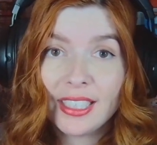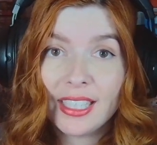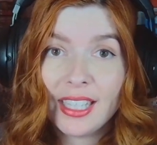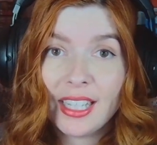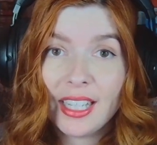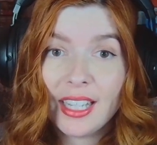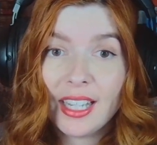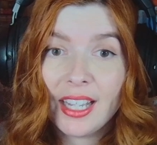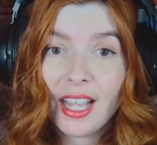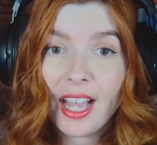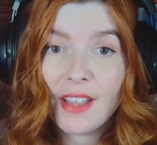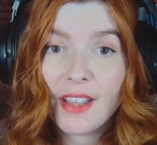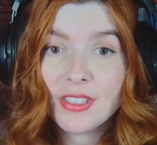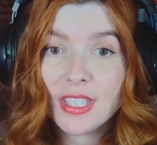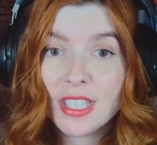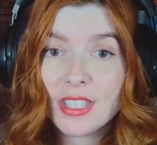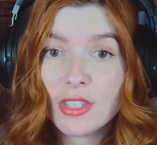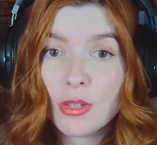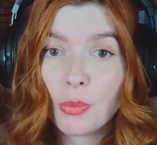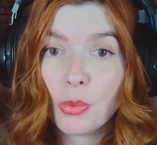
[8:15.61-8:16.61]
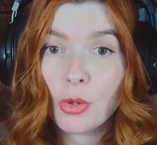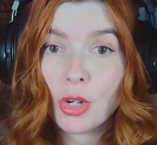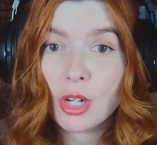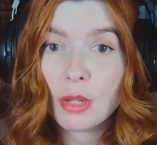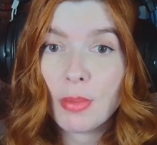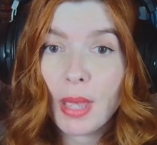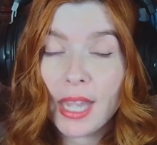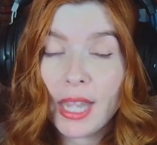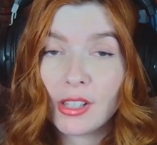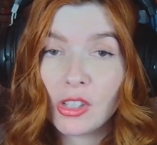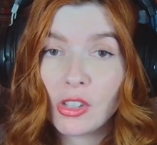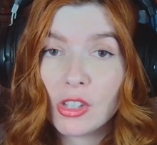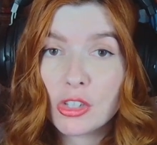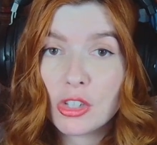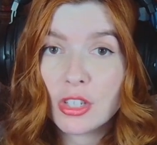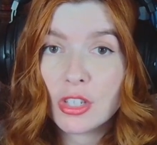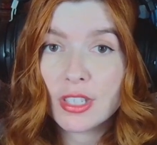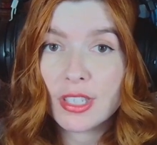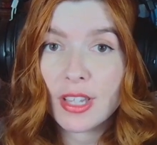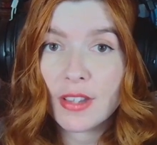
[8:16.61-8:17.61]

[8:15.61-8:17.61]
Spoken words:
I've seen some pretty bad glitches.